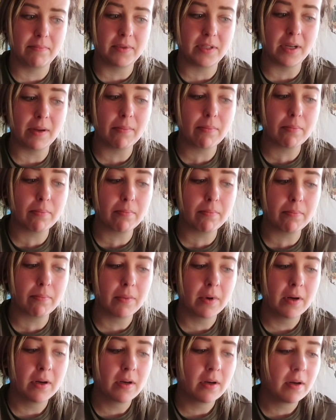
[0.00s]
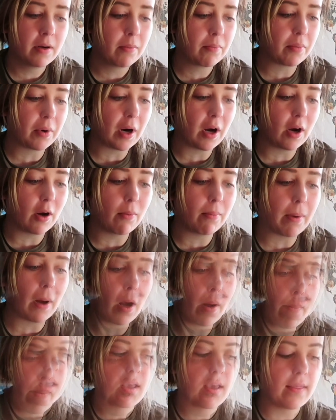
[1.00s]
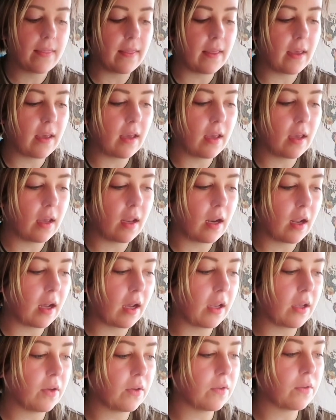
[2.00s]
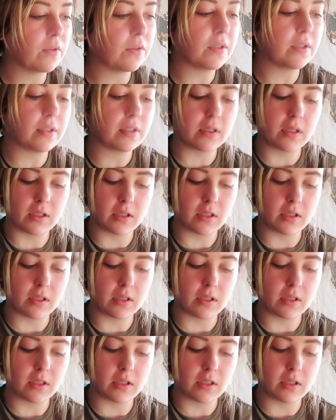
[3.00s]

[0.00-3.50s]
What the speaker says: Dip Brow Pomade, and then I used